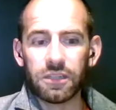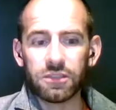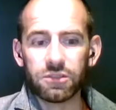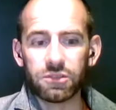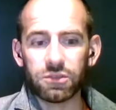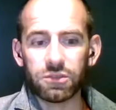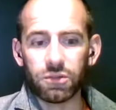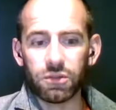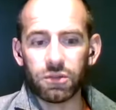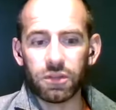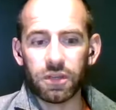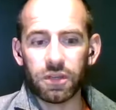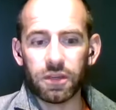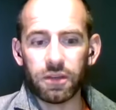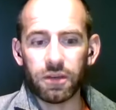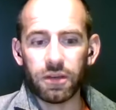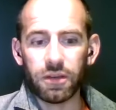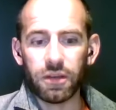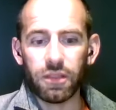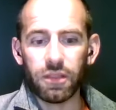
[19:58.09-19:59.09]
so
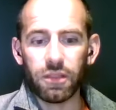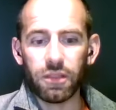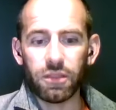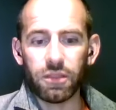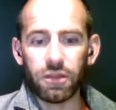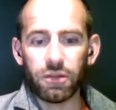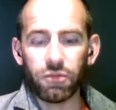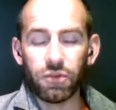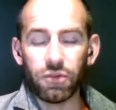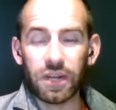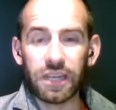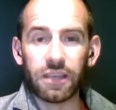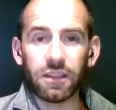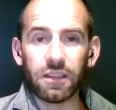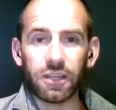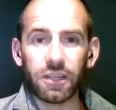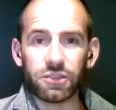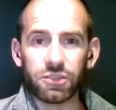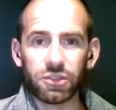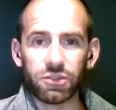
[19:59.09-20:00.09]
that the
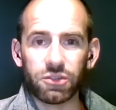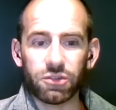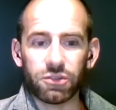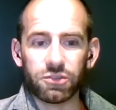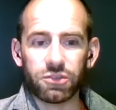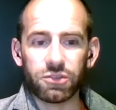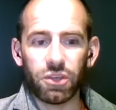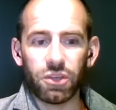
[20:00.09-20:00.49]
regulators across